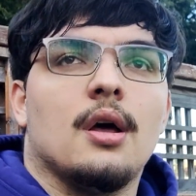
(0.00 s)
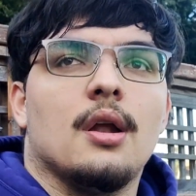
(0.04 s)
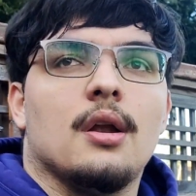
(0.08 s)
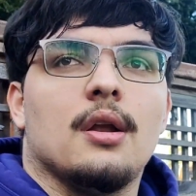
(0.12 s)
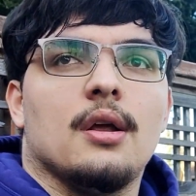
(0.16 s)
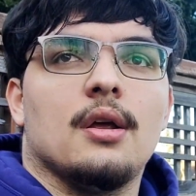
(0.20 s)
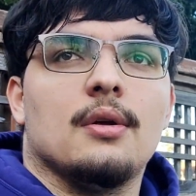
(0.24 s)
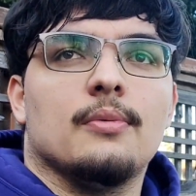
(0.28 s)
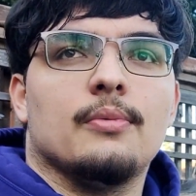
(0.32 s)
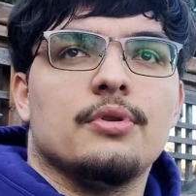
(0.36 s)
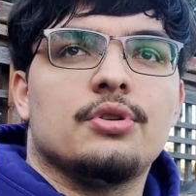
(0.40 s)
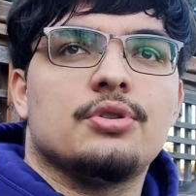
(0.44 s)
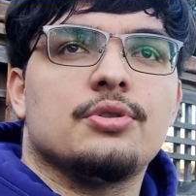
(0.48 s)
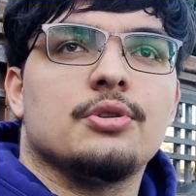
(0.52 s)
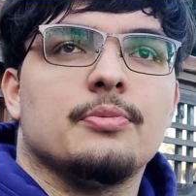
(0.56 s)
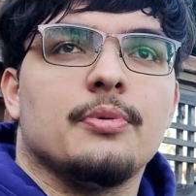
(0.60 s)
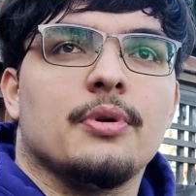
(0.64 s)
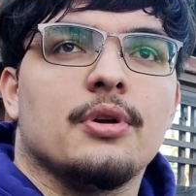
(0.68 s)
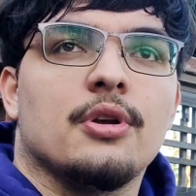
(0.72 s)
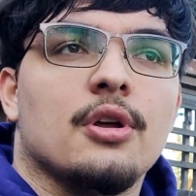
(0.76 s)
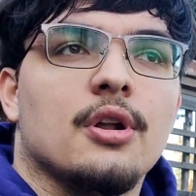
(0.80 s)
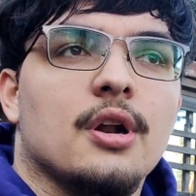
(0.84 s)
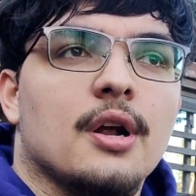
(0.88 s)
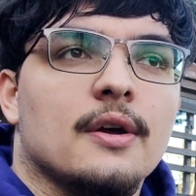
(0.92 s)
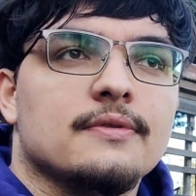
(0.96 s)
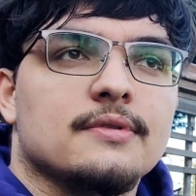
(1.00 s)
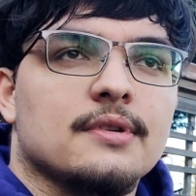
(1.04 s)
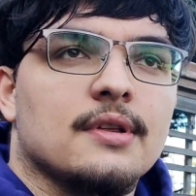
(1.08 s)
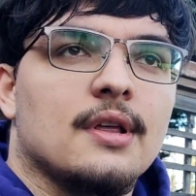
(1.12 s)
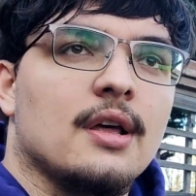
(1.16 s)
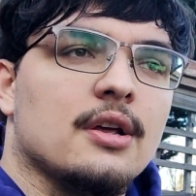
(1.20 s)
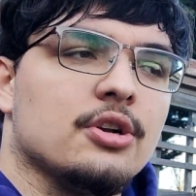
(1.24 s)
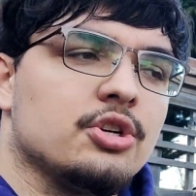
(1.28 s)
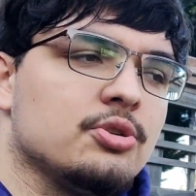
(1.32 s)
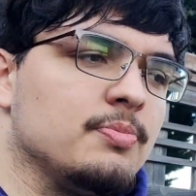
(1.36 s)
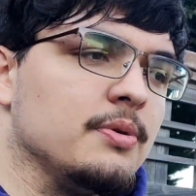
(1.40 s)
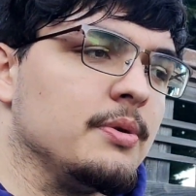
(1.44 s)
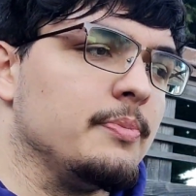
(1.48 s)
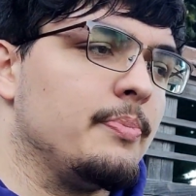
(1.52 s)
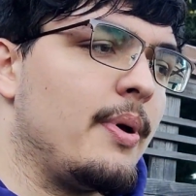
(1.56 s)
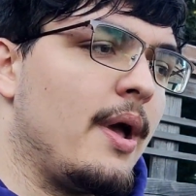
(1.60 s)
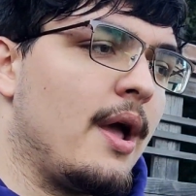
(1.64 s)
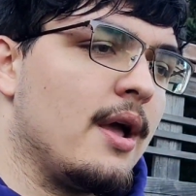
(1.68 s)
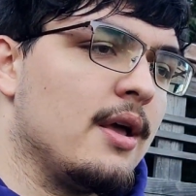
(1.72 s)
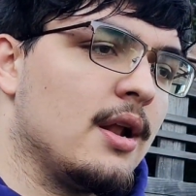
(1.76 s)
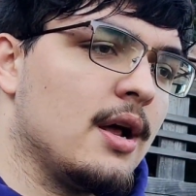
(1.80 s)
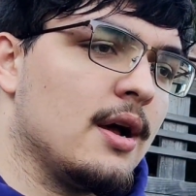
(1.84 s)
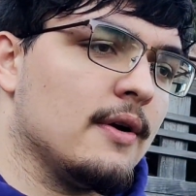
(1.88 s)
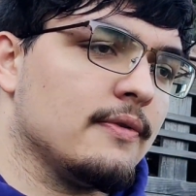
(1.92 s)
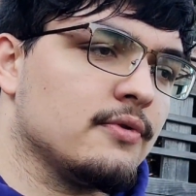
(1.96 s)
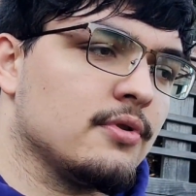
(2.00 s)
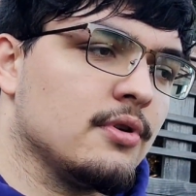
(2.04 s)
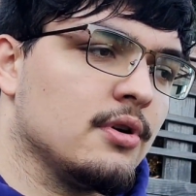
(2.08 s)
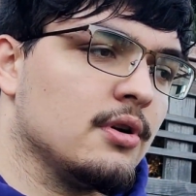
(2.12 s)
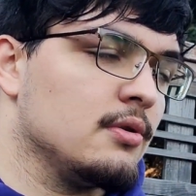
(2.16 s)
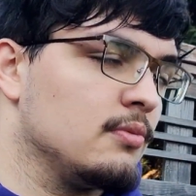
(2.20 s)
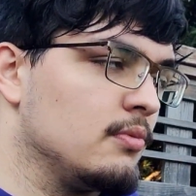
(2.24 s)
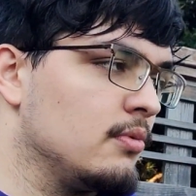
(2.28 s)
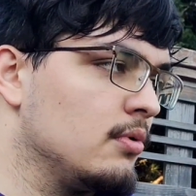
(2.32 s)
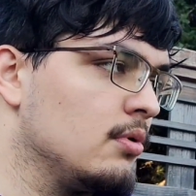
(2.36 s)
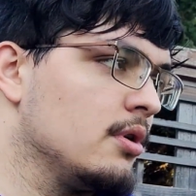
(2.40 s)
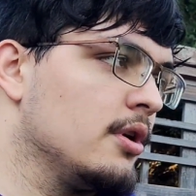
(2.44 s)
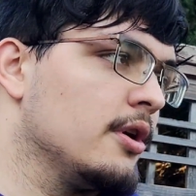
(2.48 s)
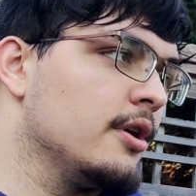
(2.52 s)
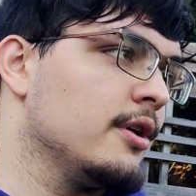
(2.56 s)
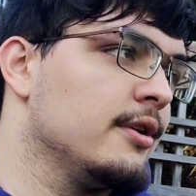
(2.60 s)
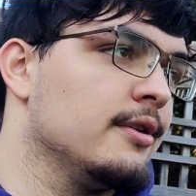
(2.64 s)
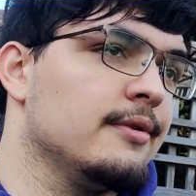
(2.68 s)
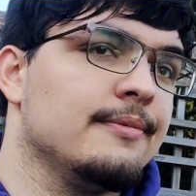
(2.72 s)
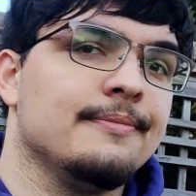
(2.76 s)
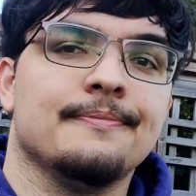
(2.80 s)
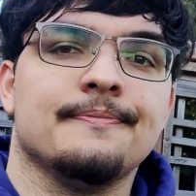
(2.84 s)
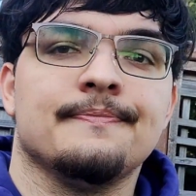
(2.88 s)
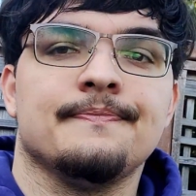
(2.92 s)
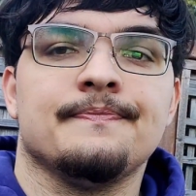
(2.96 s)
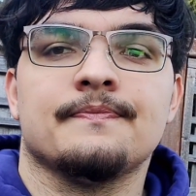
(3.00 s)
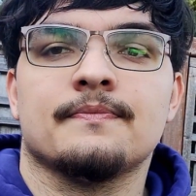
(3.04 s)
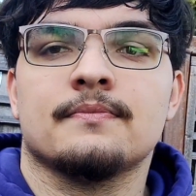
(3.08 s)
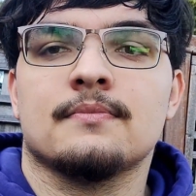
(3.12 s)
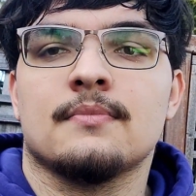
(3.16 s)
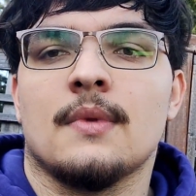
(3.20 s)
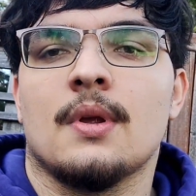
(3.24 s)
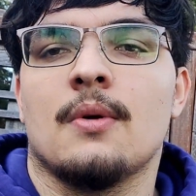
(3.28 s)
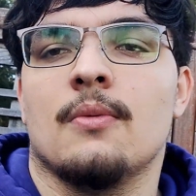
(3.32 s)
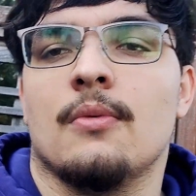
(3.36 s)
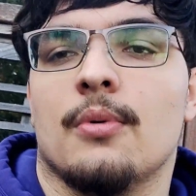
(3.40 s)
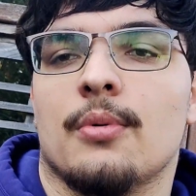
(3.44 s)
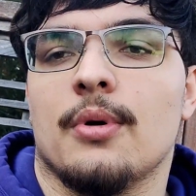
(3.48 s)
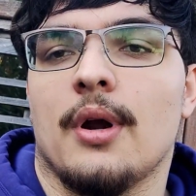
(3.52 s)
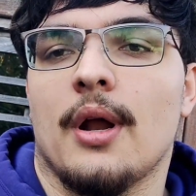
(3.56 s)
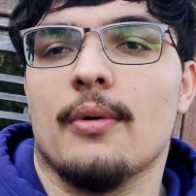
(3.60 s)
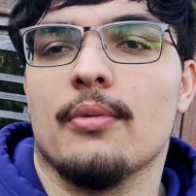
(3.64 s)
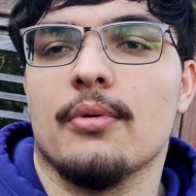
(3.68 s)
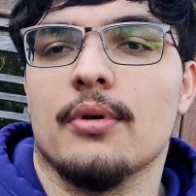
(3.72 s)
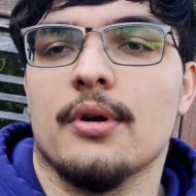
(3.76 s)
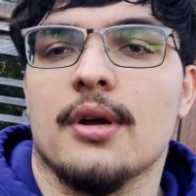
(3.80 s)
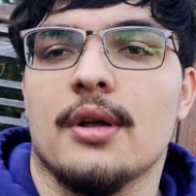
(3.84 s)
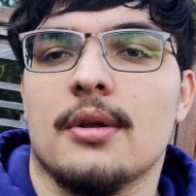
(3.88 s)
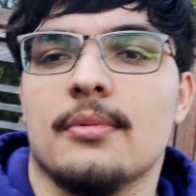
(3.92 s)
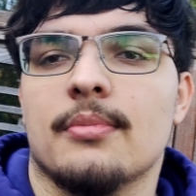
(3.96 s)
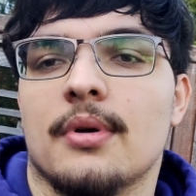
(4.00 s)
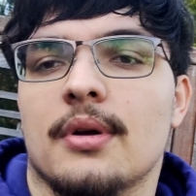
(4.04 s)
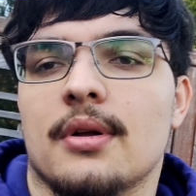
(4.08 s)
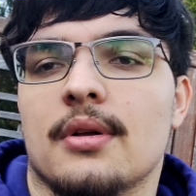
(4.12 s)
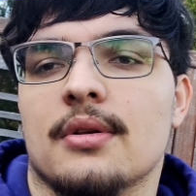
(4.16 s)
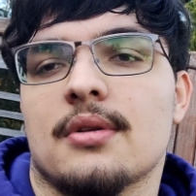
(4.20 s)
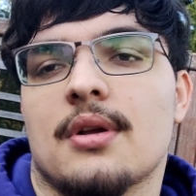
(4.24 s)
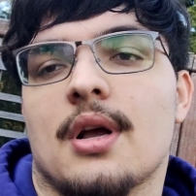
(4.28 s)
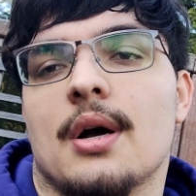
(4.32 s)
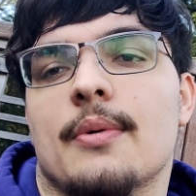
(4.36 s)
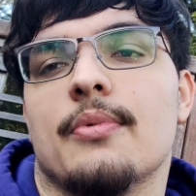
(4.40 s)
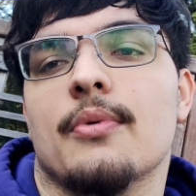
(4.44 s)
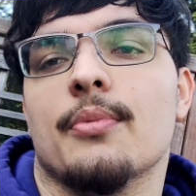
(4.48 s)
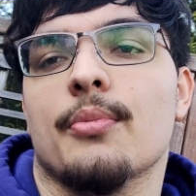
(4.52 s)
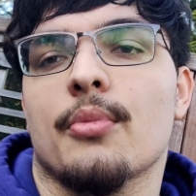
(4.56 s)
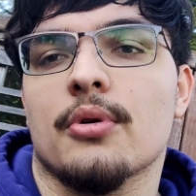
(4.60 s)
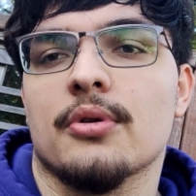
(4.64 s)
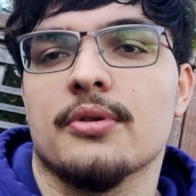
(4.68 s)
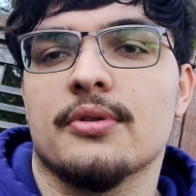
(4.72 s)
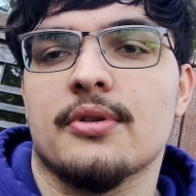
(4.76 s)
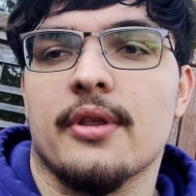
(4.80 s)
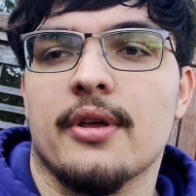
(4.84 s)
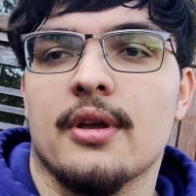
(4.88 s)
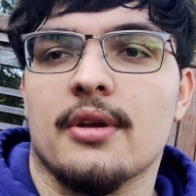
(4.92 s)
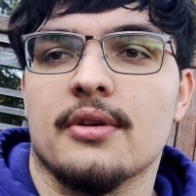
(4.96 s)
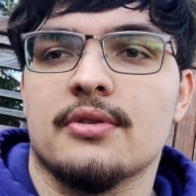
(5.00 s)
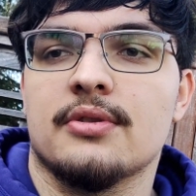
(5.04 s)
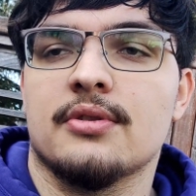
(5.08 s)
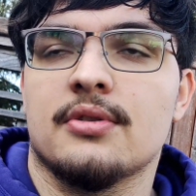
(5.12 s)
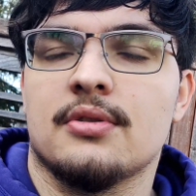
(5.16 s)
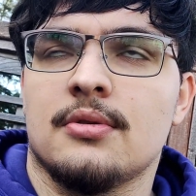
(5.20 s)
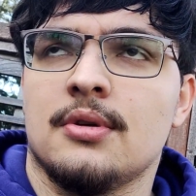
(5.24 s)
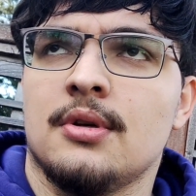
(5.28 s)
and we should be good after that. Should be paint after and we're done. Well, now we're done, but a couple more things.